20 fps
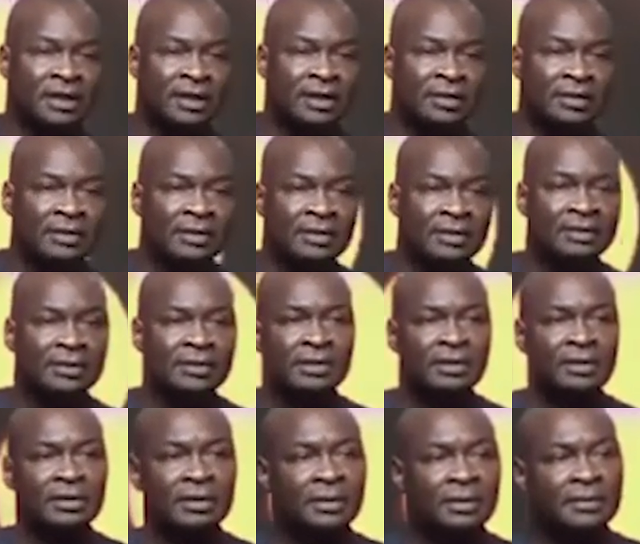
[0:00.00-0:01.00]

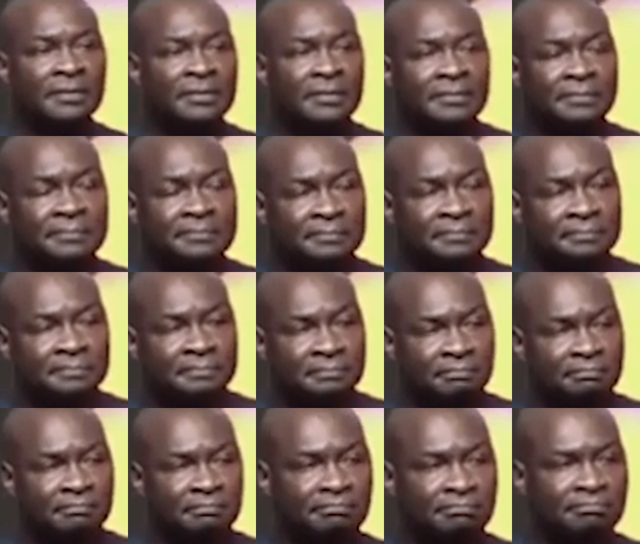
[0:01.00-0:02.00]

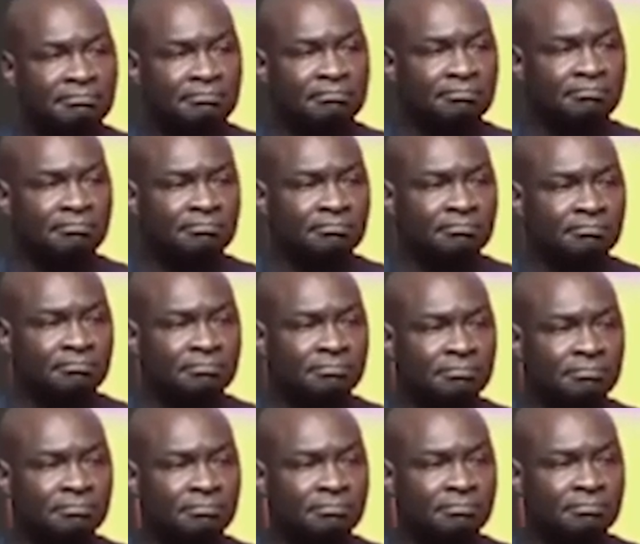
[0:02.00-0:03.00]

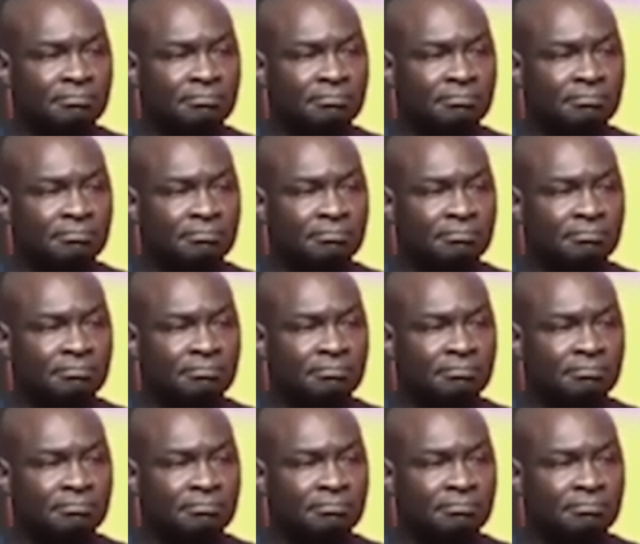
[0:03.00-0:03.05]
Nothing is said.